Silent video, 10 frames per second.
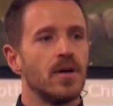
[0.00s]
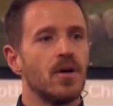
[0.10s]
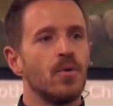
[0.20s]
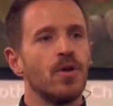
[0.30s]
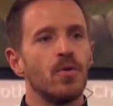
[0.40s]

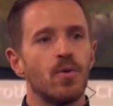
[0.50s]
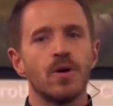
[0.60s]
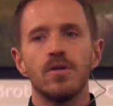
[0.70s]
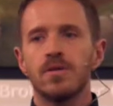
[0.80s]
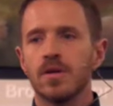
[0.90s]
When the
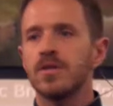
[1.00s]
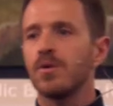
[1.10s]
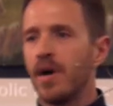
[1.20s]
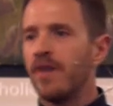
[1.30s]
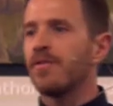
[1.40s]
world turns
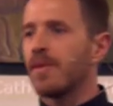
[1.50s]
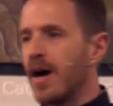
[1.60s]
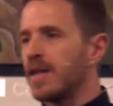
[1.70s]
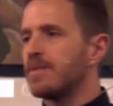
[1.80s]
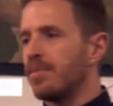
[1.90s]
away from
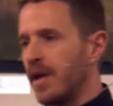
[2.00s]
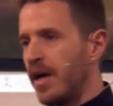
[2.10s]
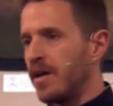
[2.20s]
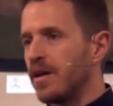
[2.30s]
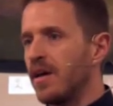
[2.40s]
God's
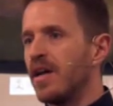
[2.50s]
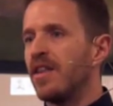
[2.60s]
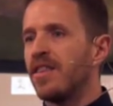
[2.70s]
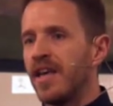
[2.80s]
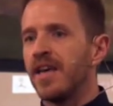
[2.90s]
plan,
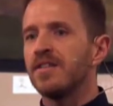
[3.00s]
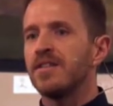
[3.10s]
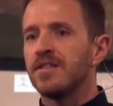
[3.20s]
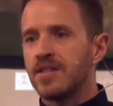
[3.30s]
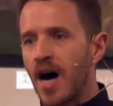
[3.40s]
things
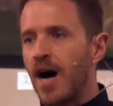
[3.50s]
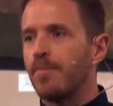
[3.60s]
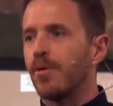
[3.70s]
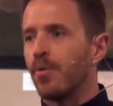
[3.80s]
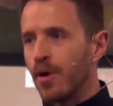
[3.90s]

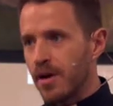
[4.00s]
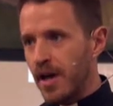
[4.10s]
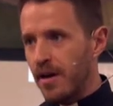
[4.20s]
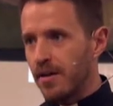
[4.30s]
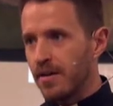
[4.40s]
stop
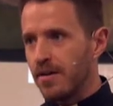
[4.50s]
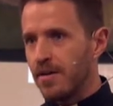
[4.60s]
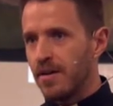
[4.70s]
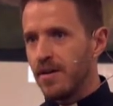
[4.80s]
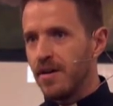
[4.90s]
working.
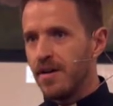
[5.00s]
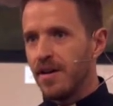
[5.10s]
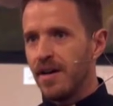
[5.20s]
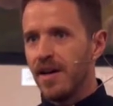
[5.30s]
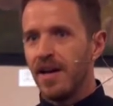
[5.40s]

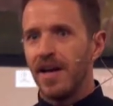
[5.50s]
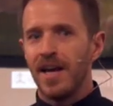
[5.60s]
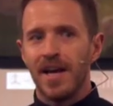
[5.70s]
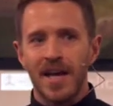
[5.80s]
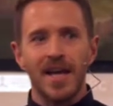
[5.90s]

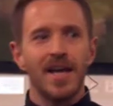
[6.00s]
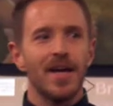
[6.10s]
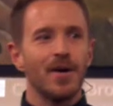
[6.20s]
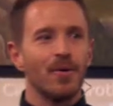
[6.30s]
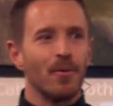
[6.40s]

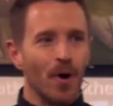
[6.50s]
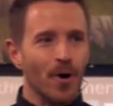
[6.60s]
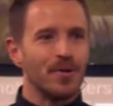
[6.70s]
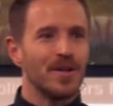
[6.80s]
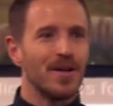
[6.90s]
He
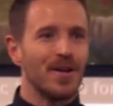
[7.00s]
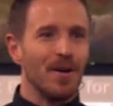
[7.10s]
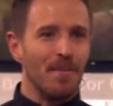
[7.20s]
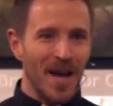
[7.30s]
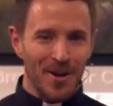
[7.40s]
wrote the
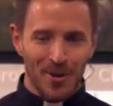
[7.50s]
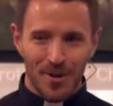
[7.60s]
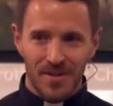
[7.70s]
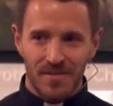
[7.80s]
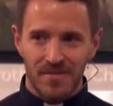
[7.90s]
manual.